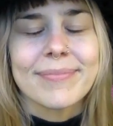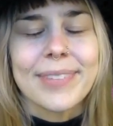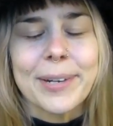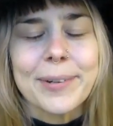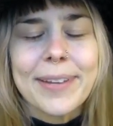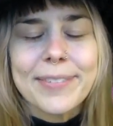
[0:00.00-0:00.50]

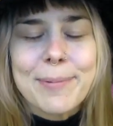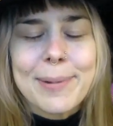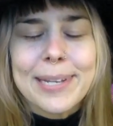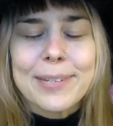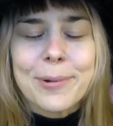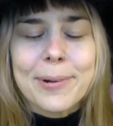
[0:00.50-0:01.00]
You don't have to
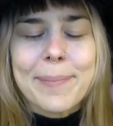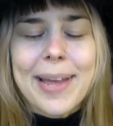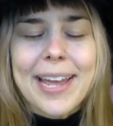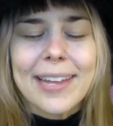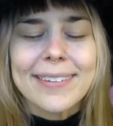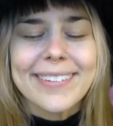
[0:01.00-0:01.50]
be a
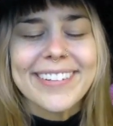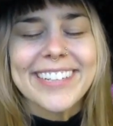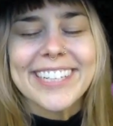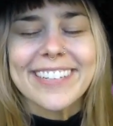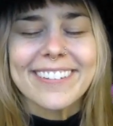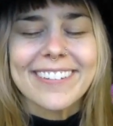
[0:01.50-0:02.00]
doormat.
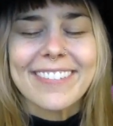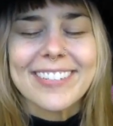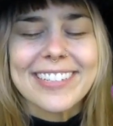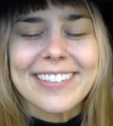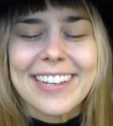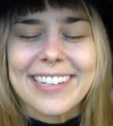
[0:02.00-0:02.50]
You don't have
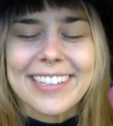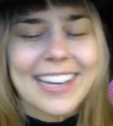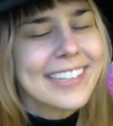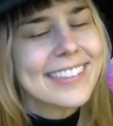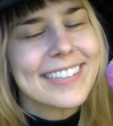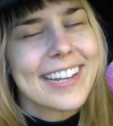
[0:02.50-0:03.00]
to say
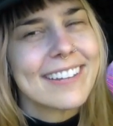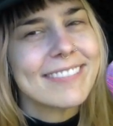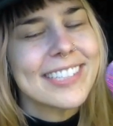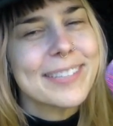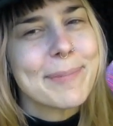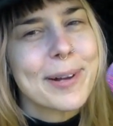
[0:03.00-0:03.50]
yes to
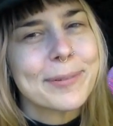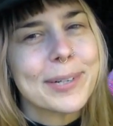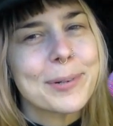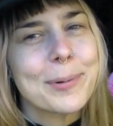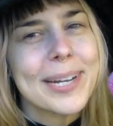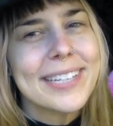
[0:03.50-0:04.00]
every small
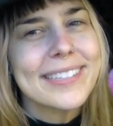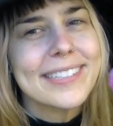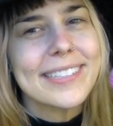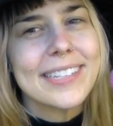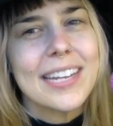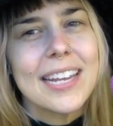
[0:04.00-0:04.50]

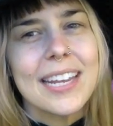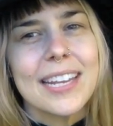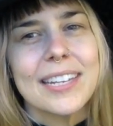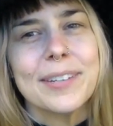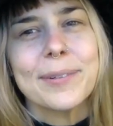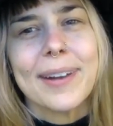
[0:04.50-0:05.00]
request.
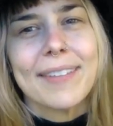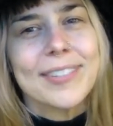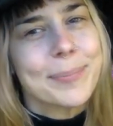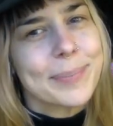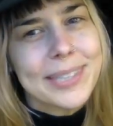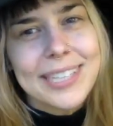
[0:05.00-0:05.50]
You don't have
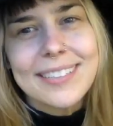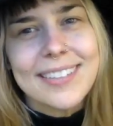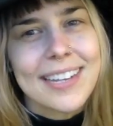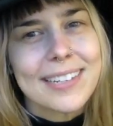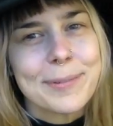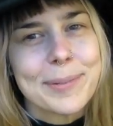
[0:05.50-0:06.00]
to please
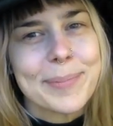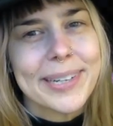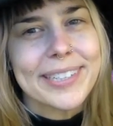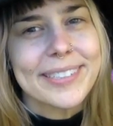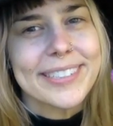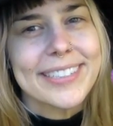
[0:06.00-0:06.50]
anyone
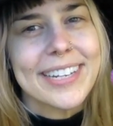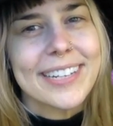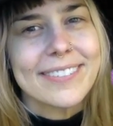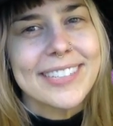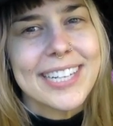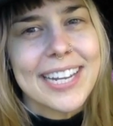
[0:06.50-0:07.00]
but
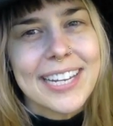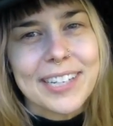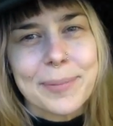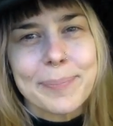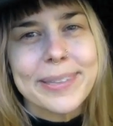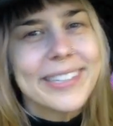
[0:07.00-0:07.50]
yourself. Today,
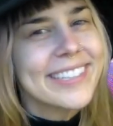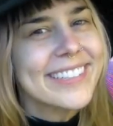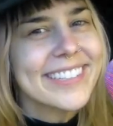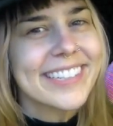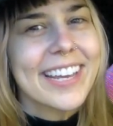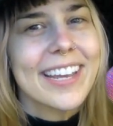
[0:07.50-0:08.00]
you're
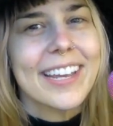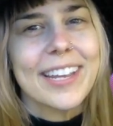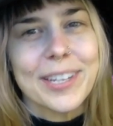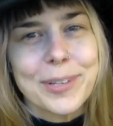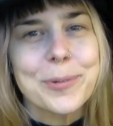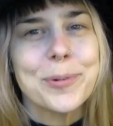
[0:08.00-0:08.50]
pleasing
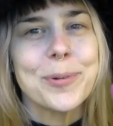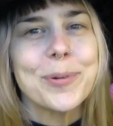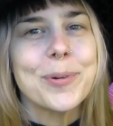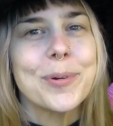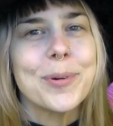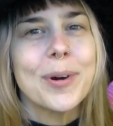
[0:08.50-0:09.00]
you
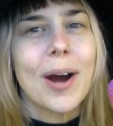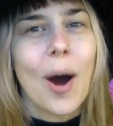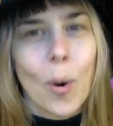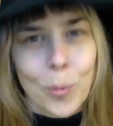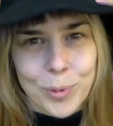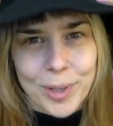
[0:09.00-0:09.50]

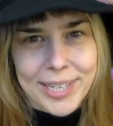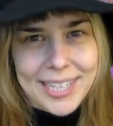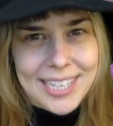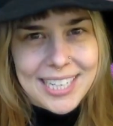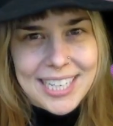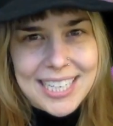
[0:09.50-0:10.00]
only.